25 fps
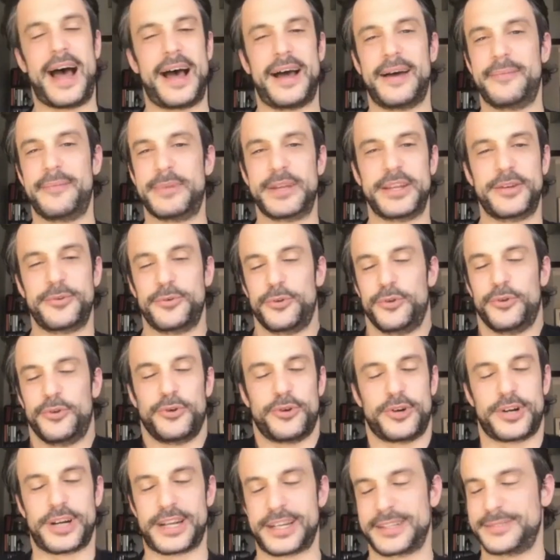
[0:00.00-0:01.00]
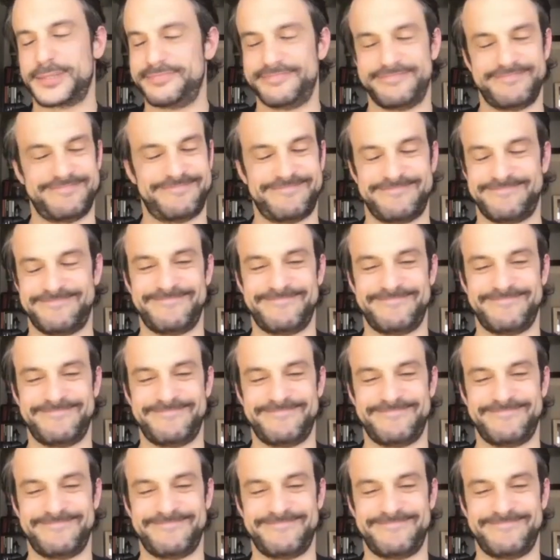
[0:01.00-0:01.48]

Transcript: I mean New York.